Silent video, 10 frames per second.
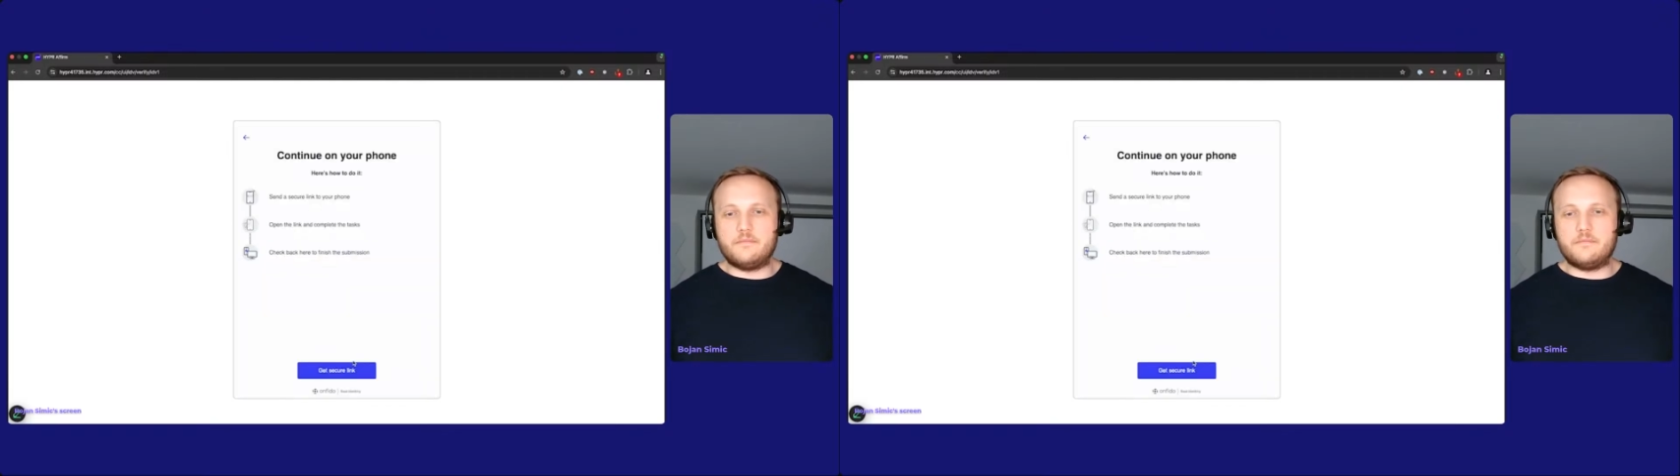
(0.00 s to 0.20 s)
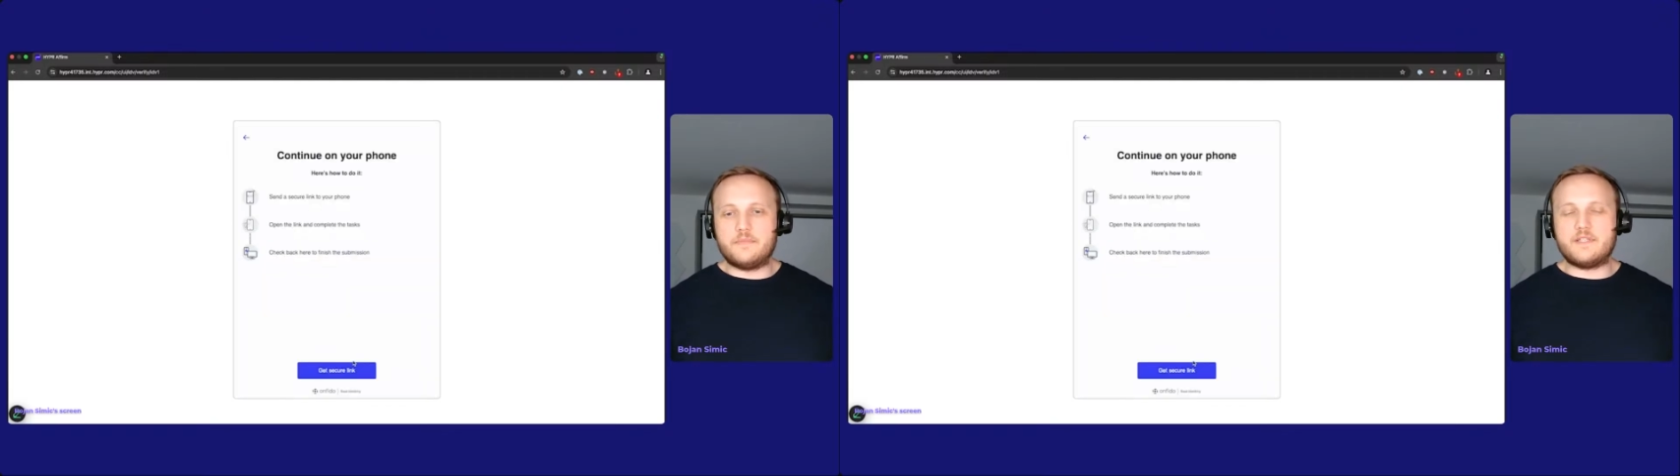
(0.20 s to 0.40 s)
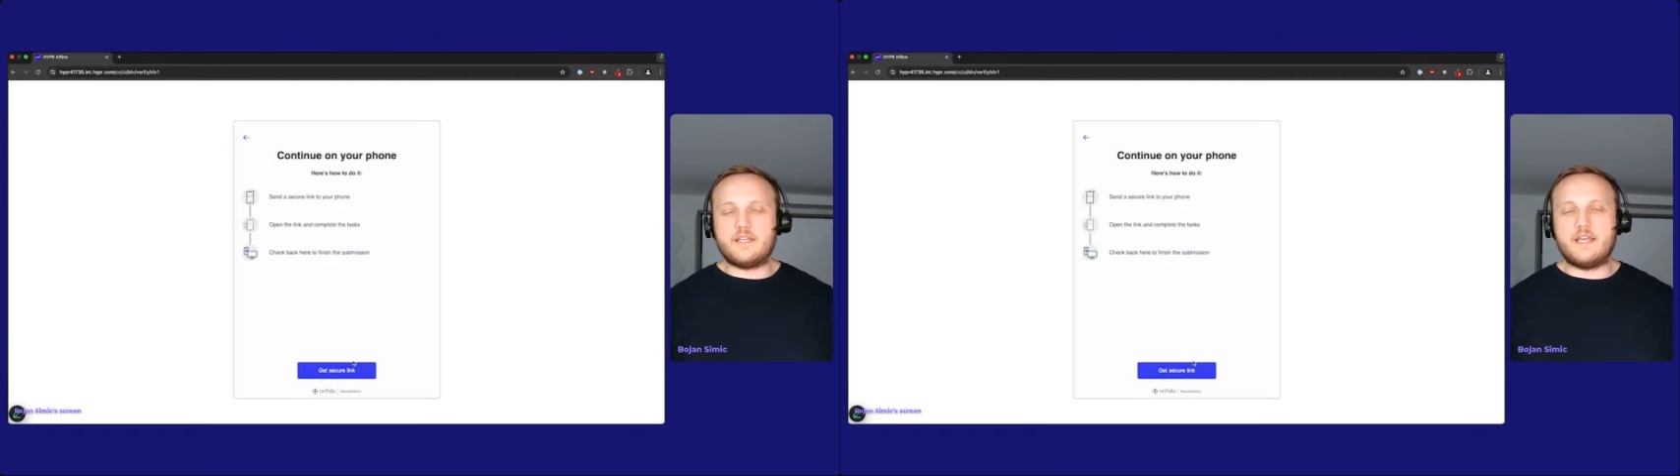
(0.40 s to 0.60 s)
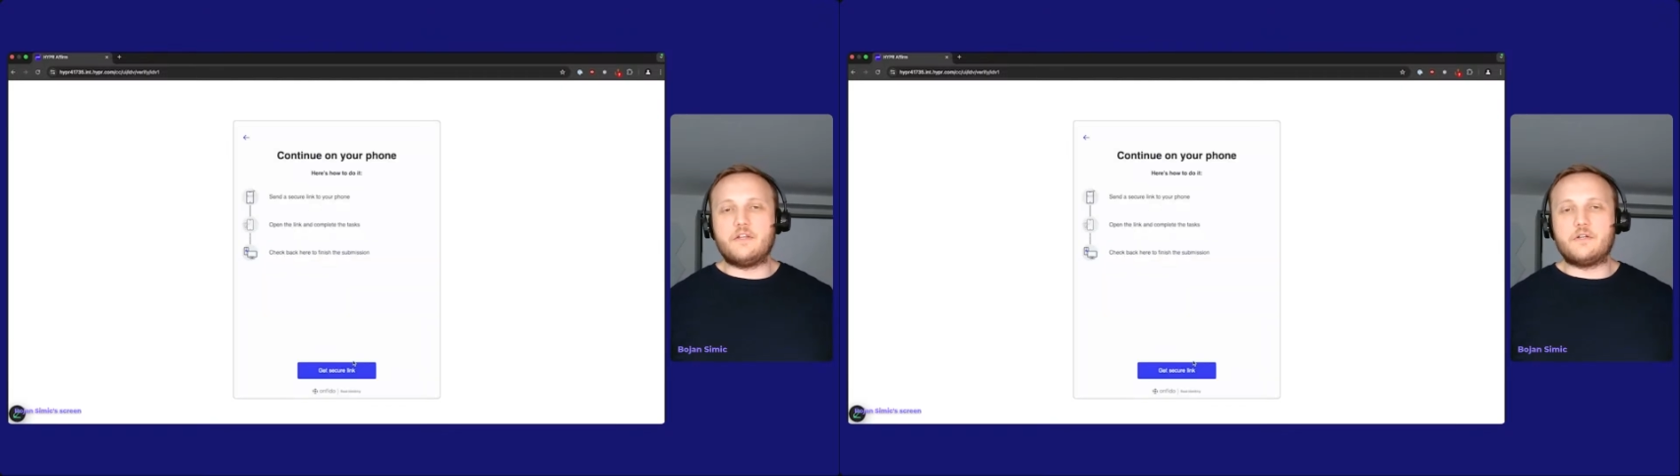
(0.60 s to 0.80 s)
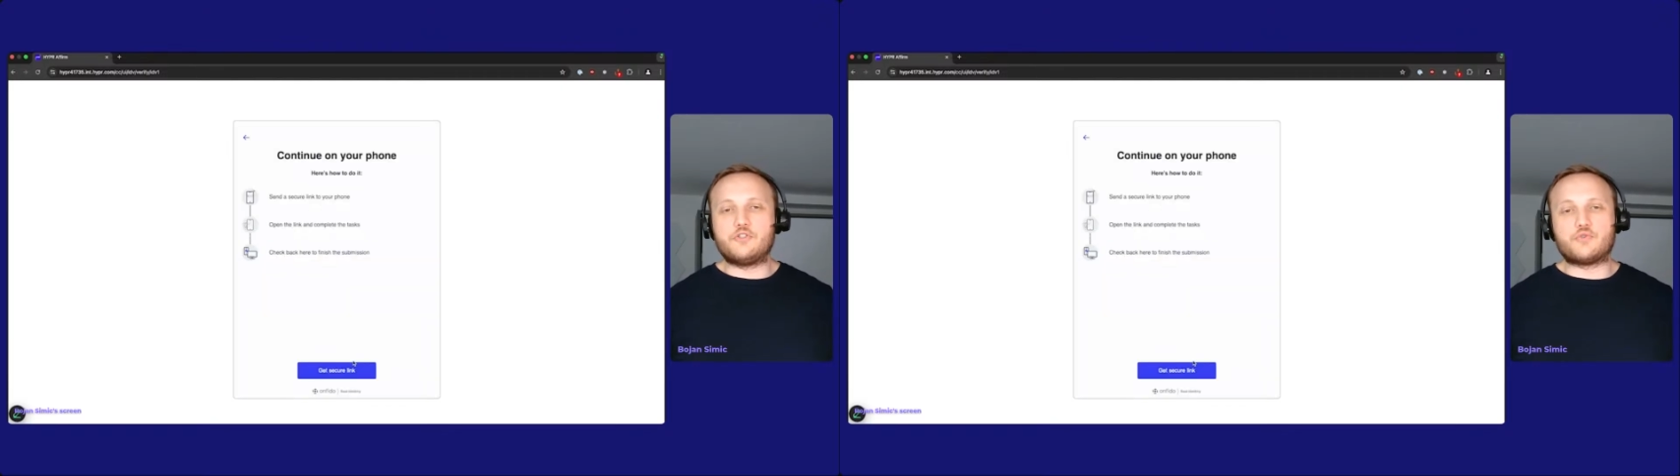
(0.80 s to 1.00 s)
scan
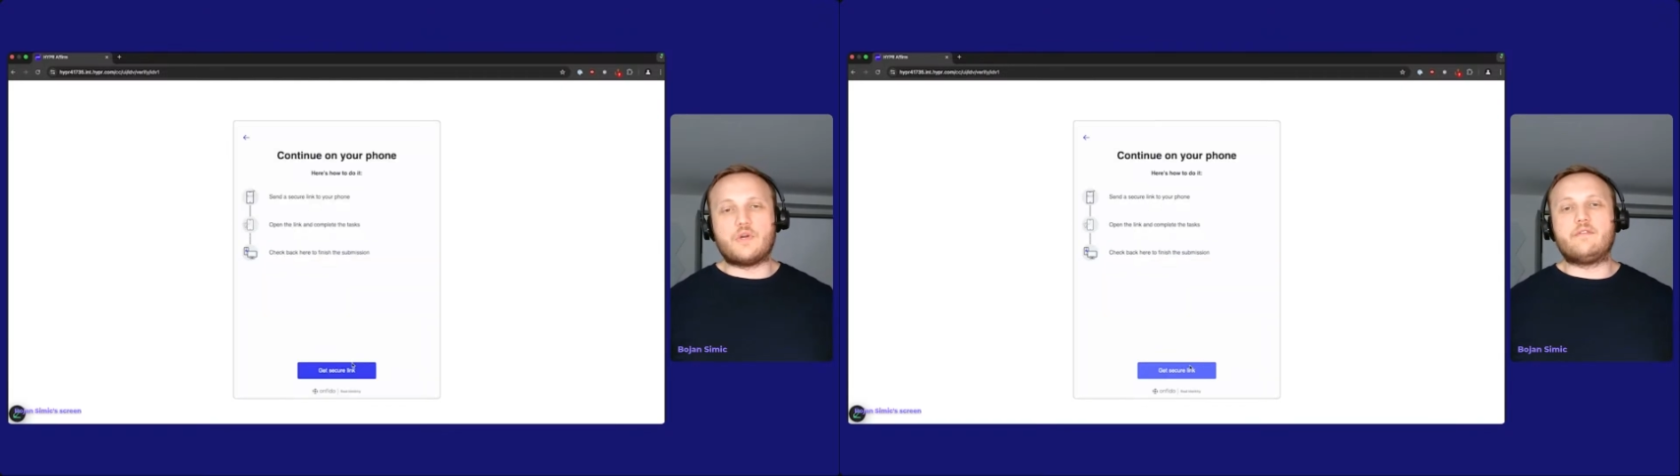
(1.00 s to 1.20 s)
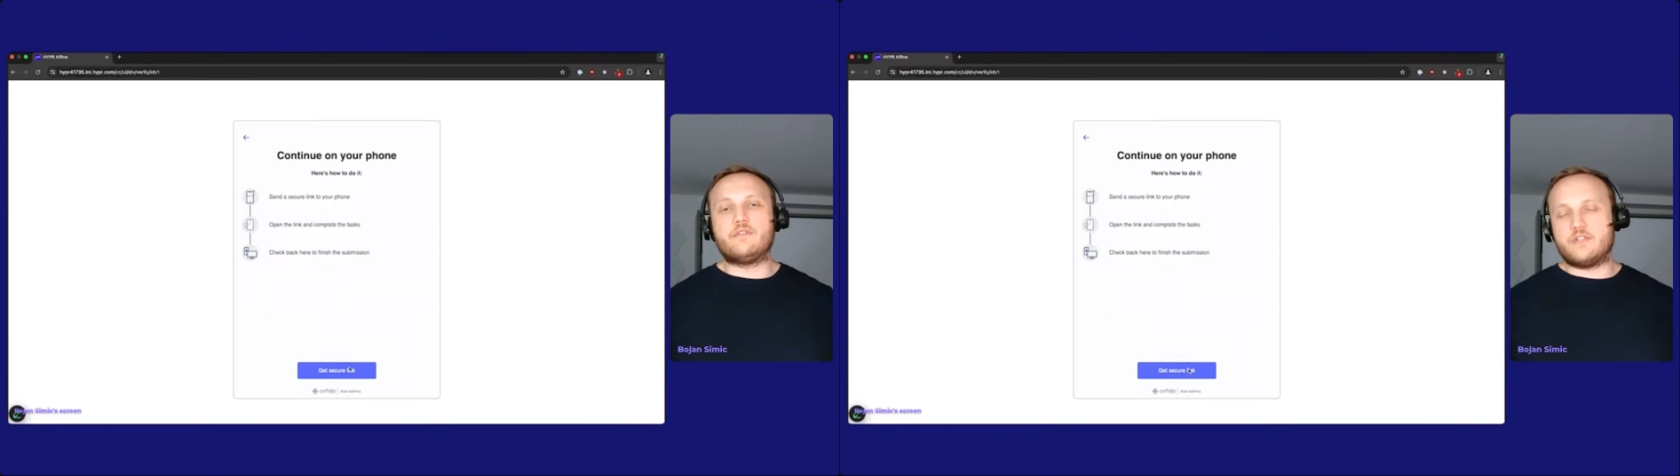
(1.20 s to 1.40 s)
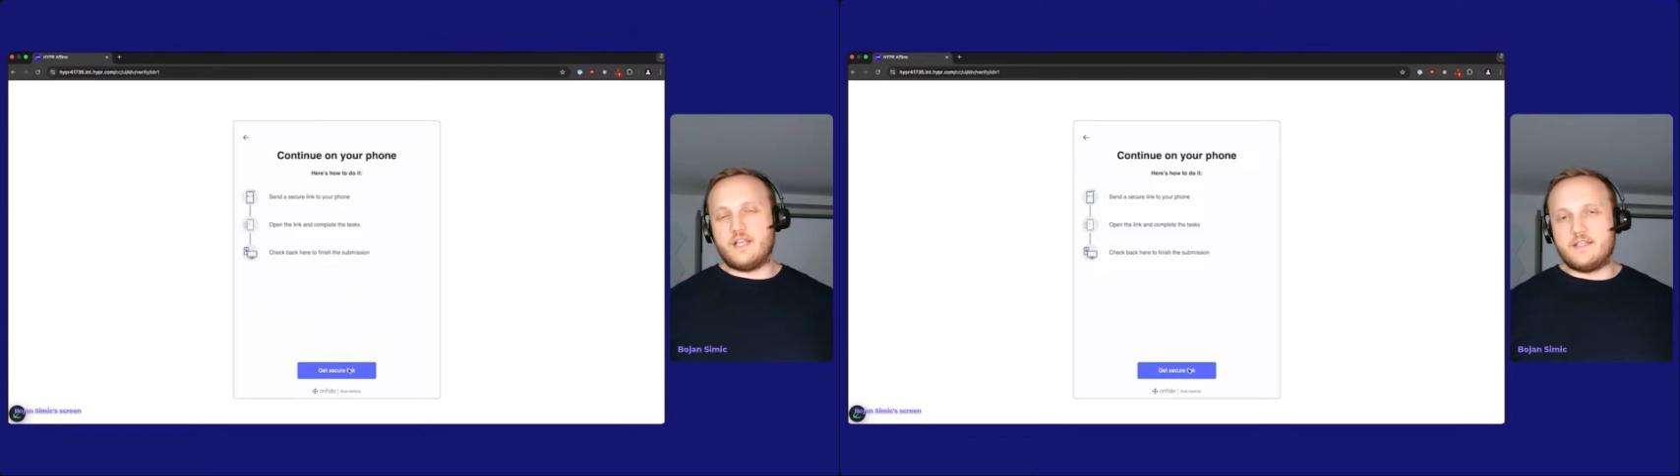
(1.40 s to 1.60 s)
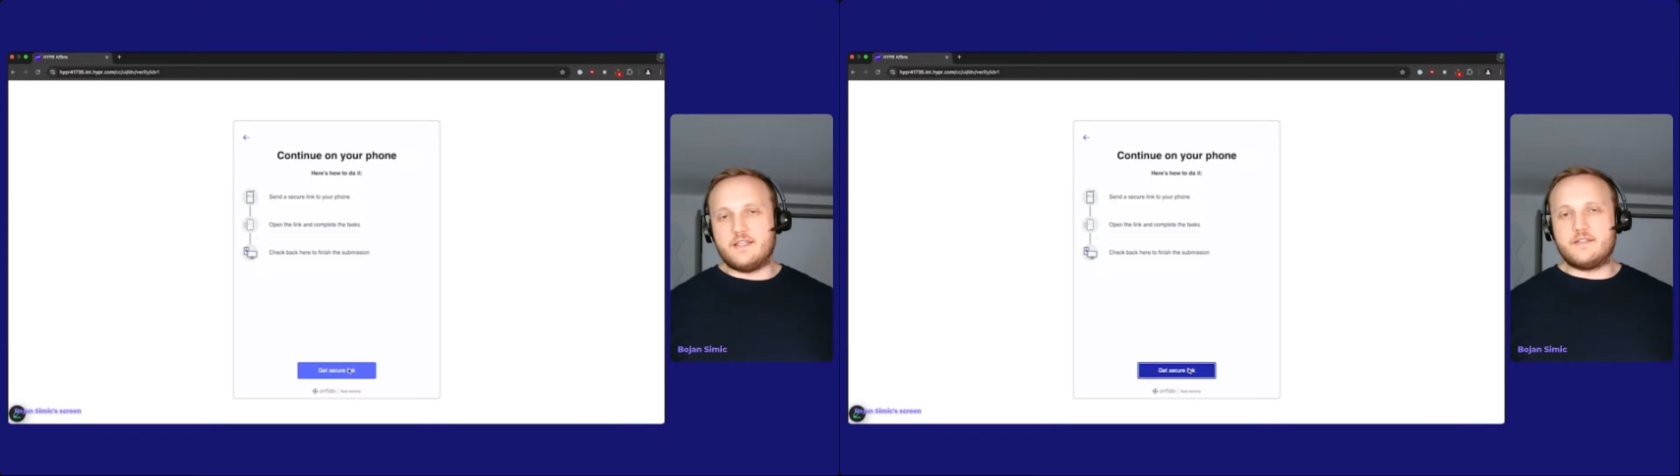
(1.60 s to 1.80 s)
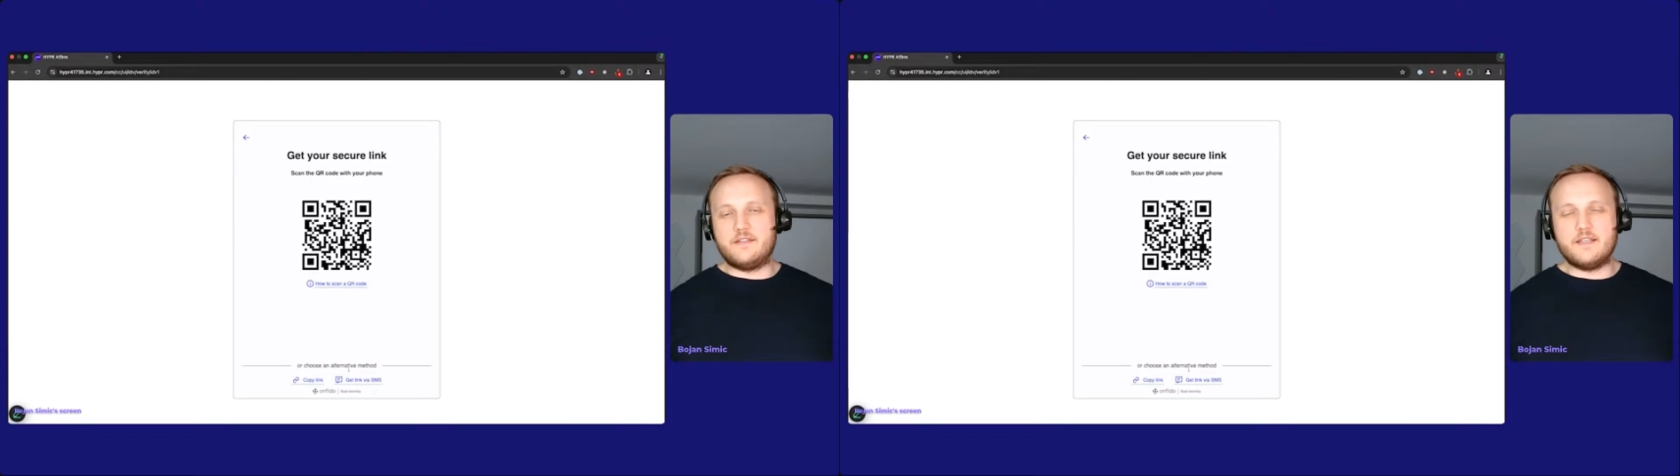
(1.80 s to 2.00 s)
their driver's
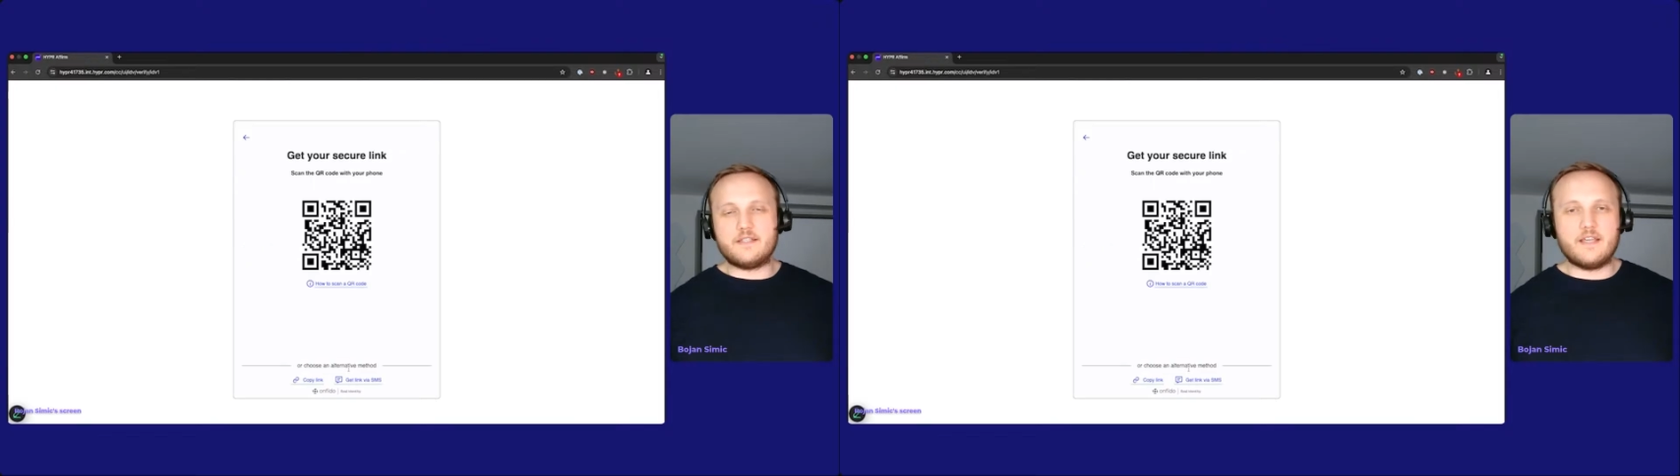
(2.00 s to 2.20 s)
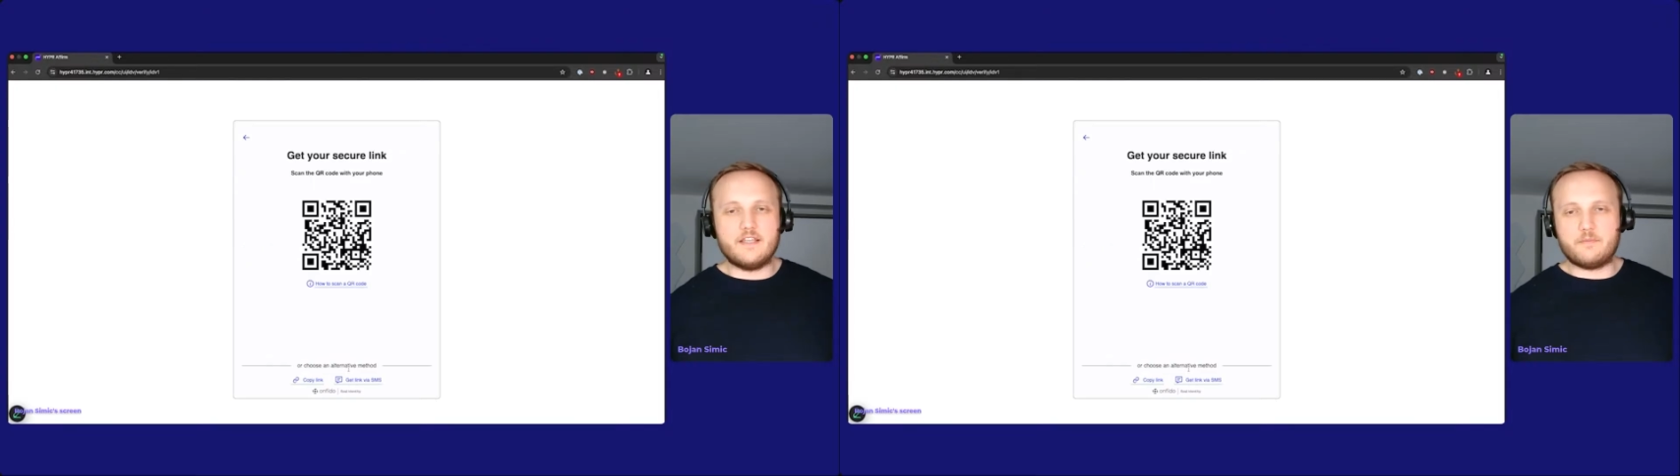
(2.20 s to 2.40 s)
license in this case,